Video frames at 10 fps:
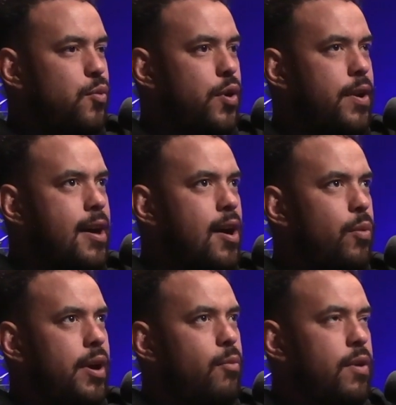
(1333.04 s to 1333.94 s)
point now
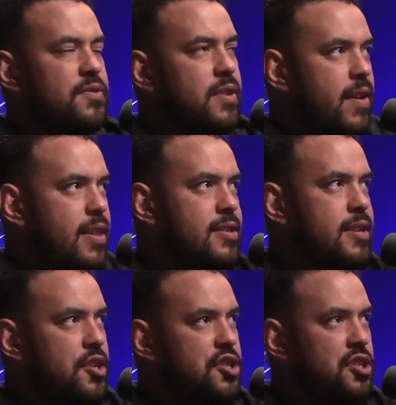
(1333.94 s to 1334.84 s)
where we've sort of had
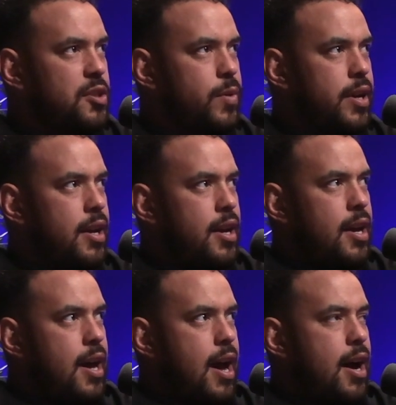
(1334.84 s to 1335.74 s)
discussions where
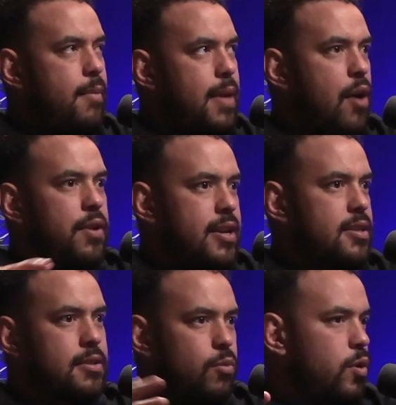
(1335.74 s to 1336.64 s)
our
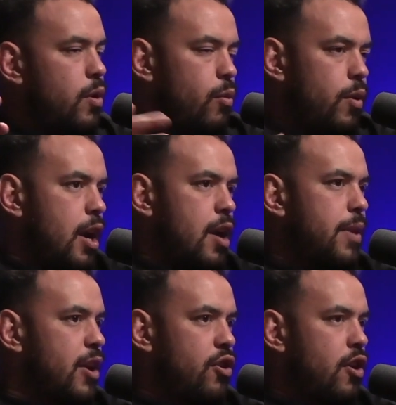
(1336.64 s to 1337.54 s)
next, I don't
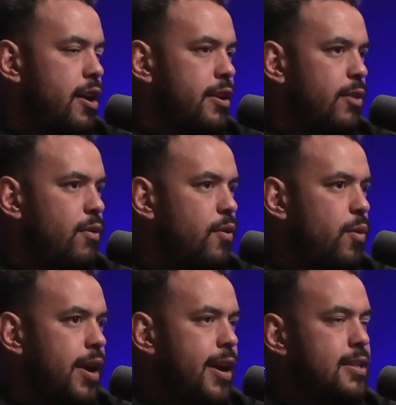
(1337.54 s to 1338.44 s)
plan on hiring anyone for
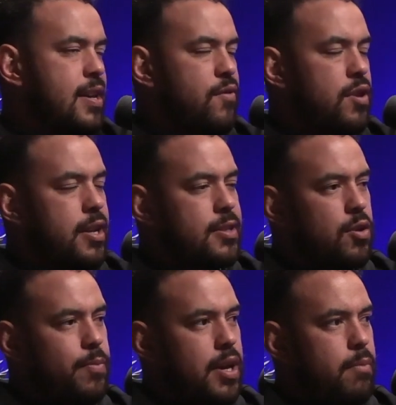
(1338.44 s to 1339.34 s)
YKTR for the next little
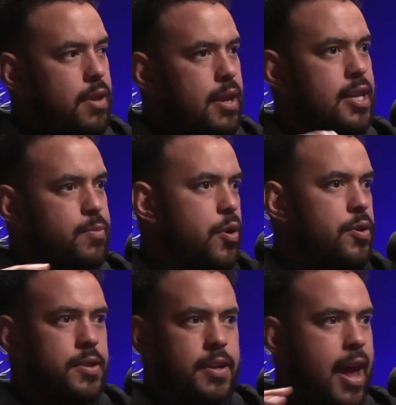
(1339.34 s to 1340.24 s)
bit, but the next
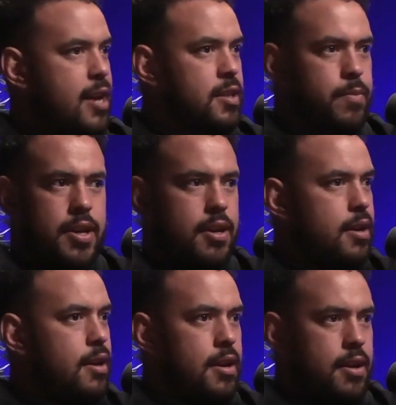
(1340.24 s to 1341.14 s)
person has to be
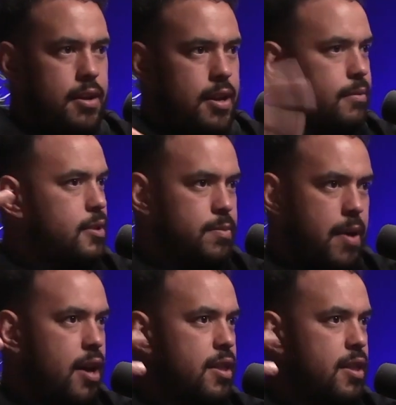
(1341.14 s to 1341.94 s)
like smarter